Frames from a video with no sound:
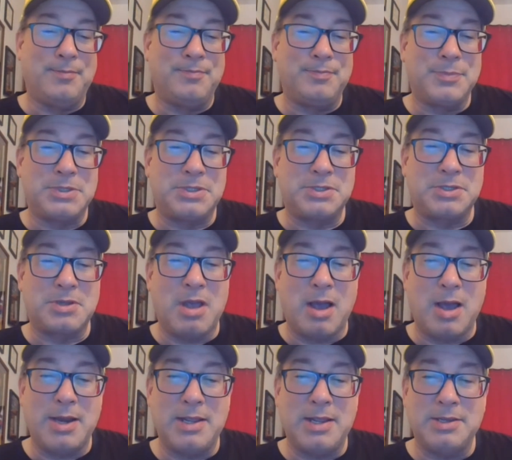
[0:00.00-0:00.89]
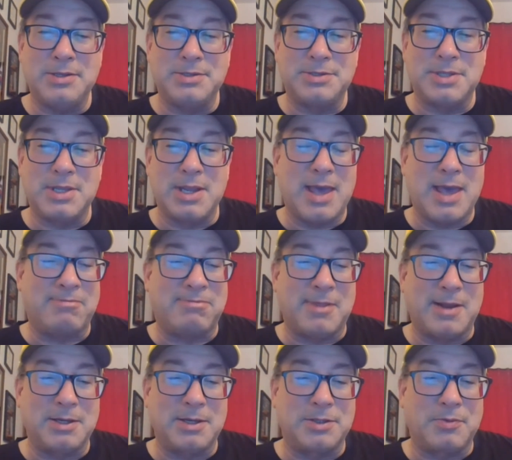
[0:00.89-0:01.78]
Scotty is the
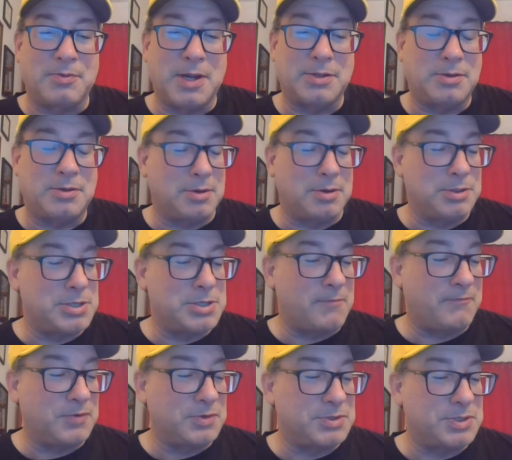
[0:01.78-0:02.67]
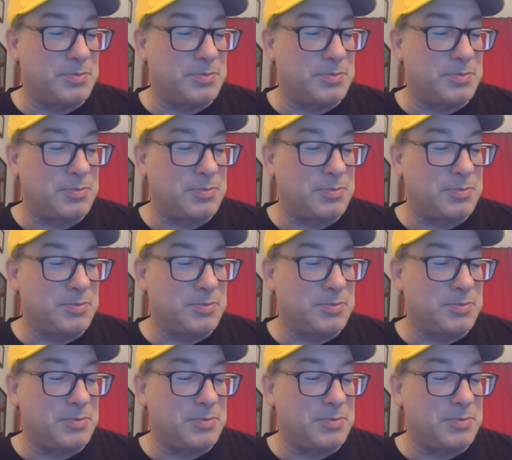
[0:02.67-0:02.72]
athletic director at Jefferson